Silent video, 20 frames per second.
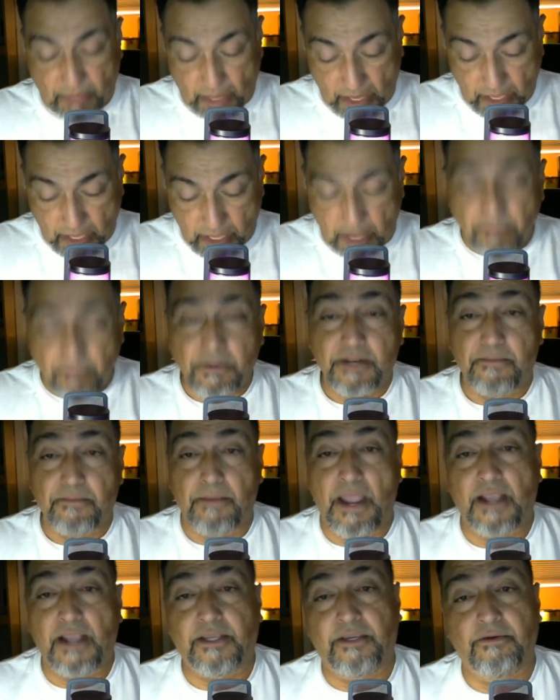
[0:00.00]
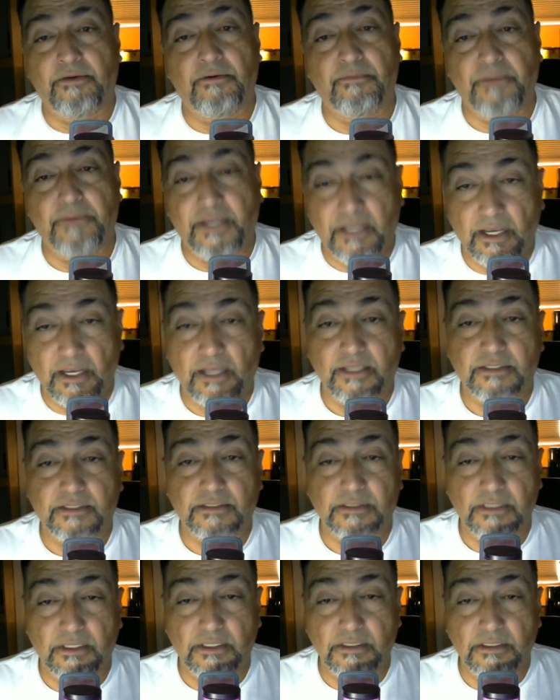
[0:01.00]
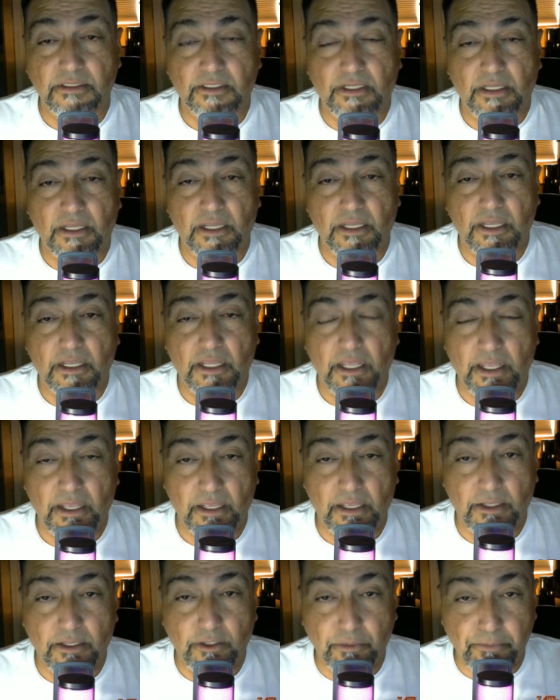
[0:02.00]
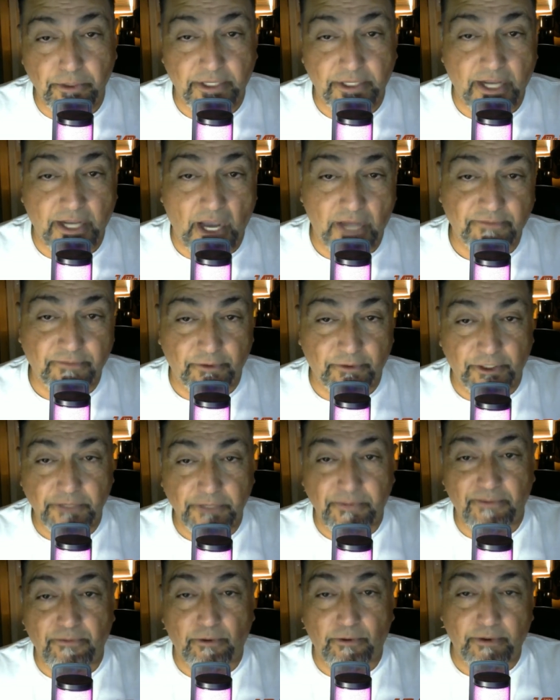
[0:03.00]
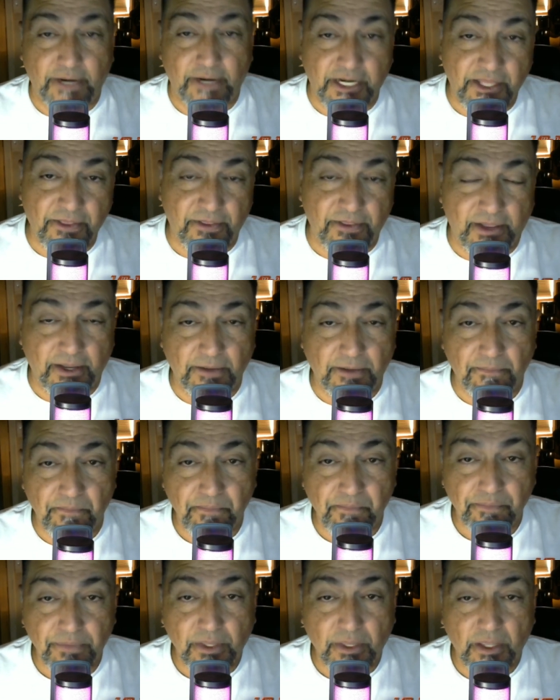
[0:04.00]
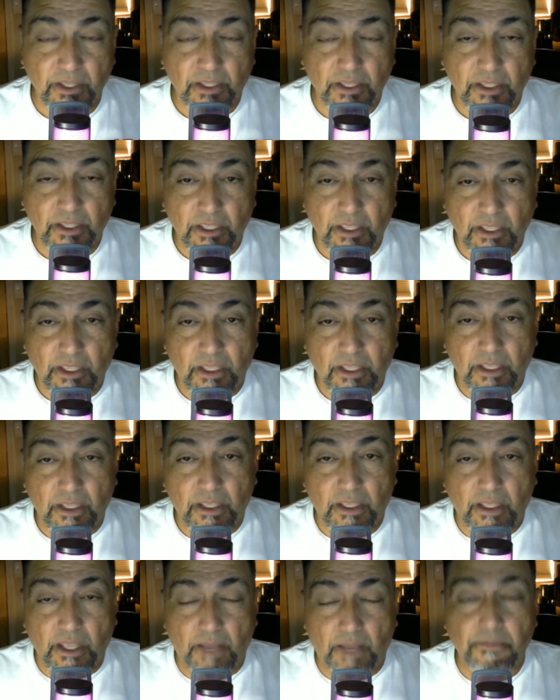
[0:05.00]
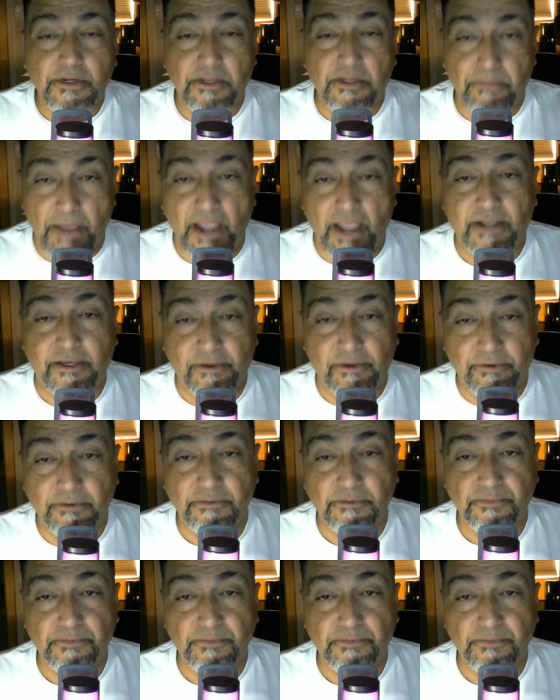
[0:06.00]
I'm going to back you because you put God first before anything. I'm going to back you.